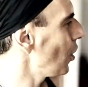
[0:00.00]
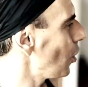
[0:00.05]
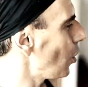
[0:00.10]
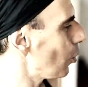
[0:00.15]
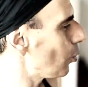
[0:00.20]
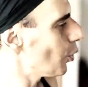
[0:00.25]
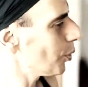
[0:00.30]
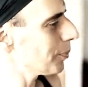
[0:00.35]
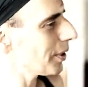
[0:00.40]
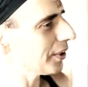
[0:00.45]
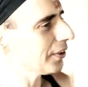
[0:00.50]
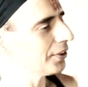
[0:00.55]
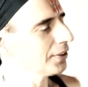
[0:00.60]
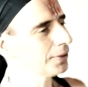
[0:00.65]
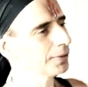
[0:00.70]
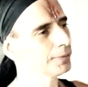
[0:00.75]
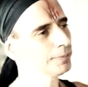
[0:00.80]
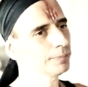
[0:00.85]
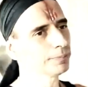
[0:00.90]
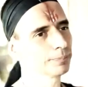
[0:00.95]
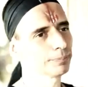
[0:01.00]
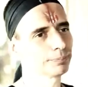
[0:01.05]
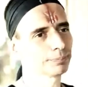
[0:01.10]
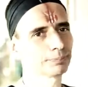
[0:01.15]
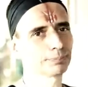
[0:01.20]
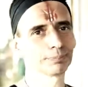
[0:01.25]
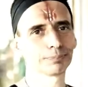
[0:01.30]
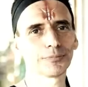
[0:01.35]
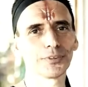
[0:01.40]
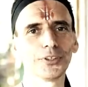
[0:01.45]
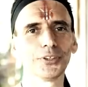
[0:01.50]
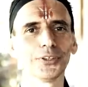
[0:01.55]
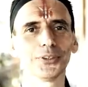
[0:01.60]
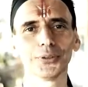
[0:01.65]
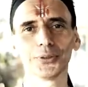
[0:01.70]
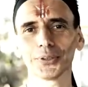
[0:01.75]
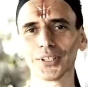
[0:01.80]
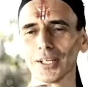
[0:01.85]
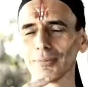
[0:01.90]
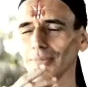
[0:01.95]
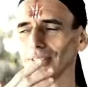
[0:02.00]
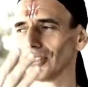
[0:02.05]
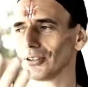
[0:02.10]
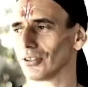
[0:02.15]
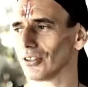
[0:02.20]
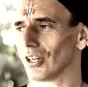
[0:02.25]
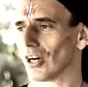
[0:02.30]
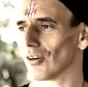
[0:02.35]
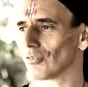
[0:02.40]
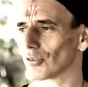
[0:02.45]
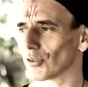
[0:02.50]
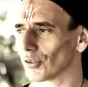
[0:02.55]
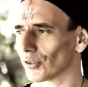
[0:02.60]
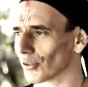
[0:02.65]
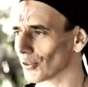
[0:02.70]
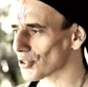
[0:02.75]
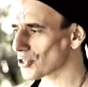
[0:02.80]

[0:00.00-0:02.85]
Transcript: A woman you know, can be your lover.